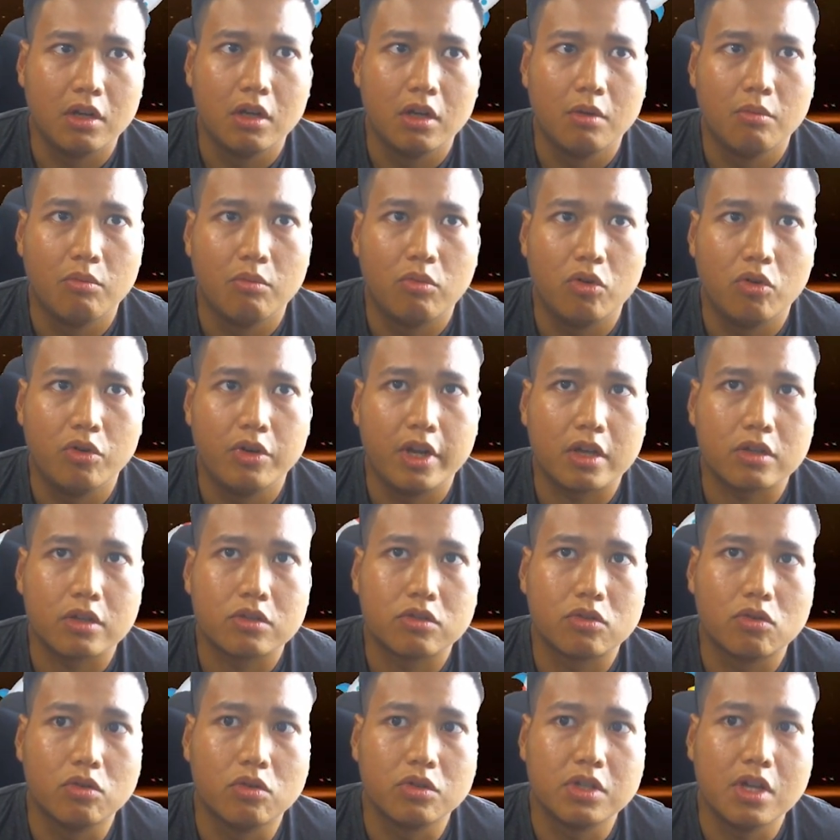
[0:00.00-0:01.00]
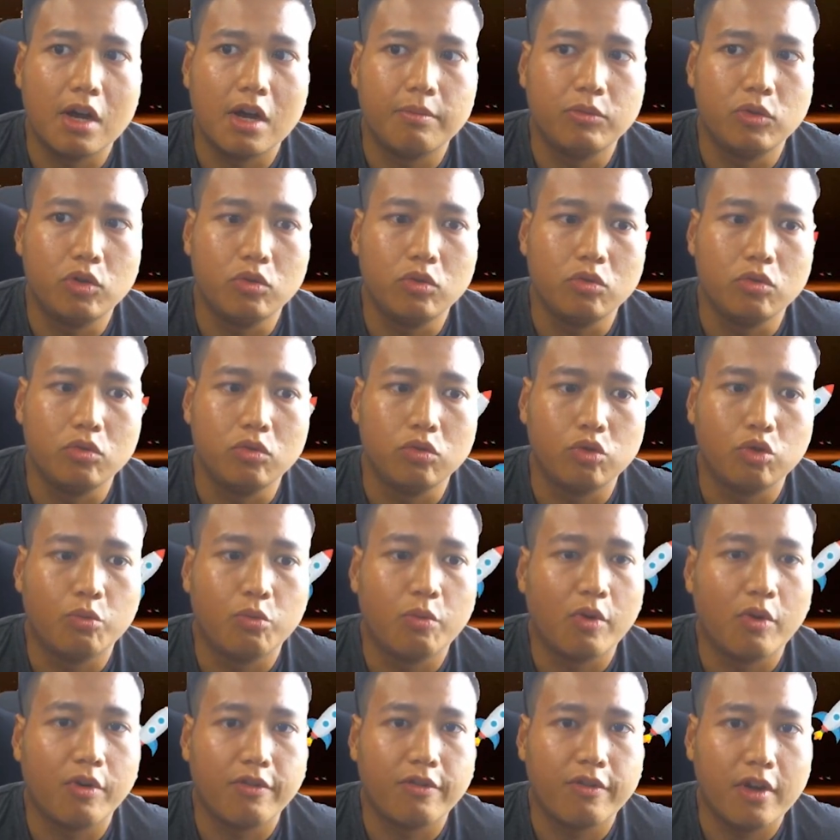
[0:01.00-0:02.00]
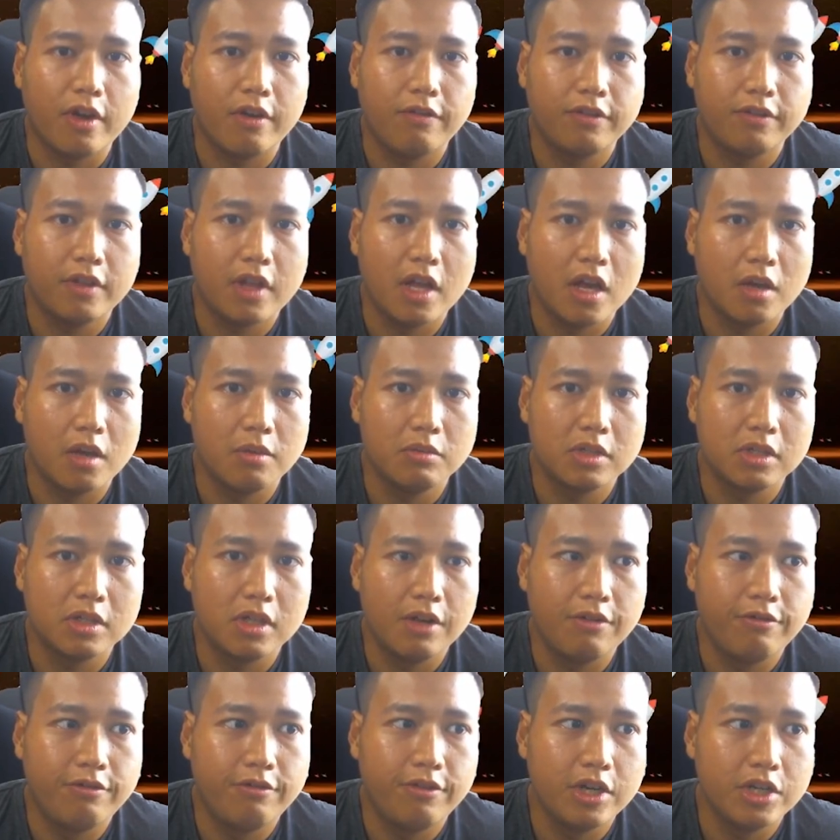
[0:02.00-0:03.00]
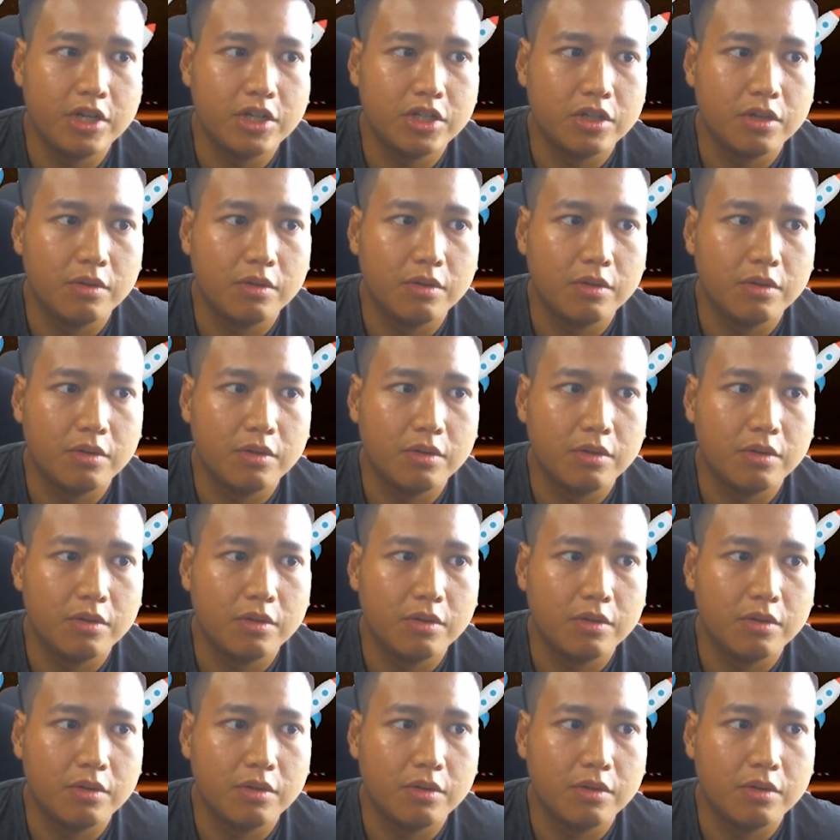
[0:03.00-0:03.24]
Poloniex goes up to 2.5 times leverage,